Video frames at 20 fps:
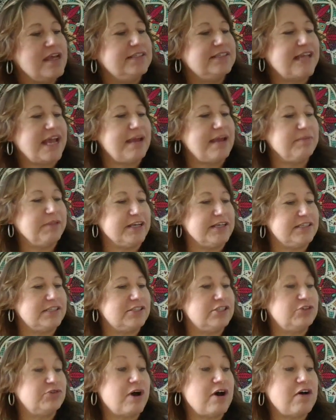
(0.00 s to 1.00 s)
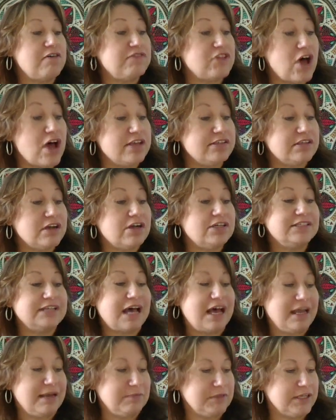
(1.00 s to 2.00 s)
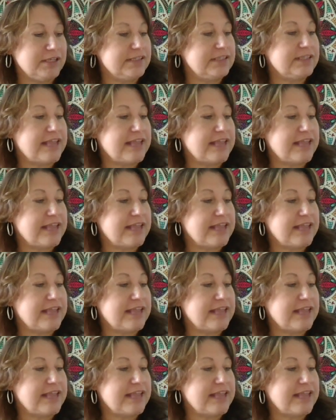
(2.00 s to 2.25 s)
Timeless. The 12 laws are timeless.